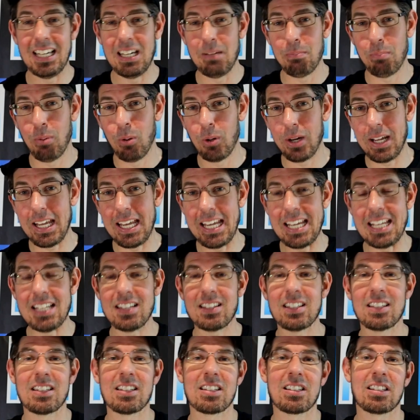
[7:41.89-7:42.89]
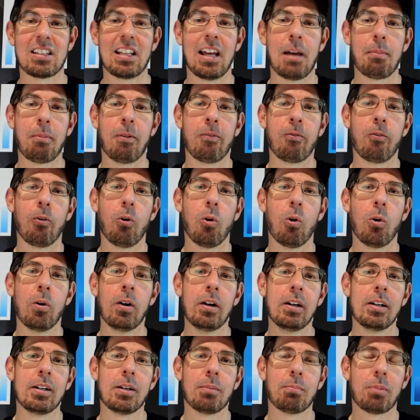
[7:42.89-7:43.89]
and put it into the Slammer
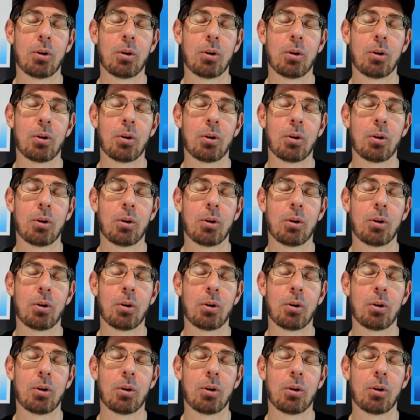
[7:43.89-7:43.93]
4,